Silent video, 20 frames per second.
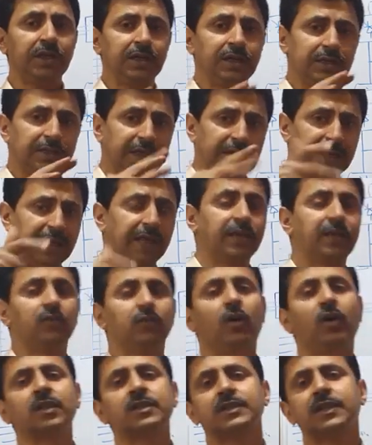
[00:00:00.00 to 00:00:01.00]
They carry
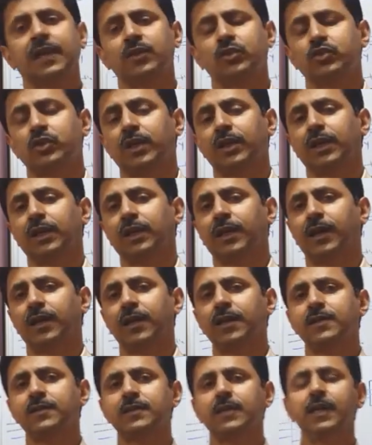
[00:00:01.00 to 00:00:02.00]
non-sinusoidal
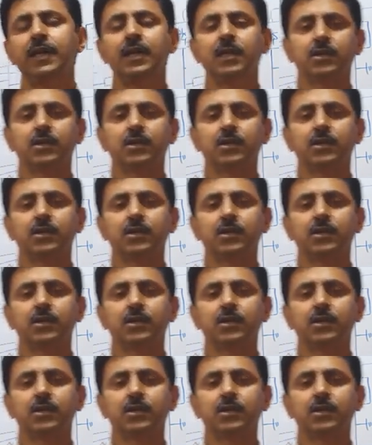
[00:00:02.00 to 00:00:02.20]
currents.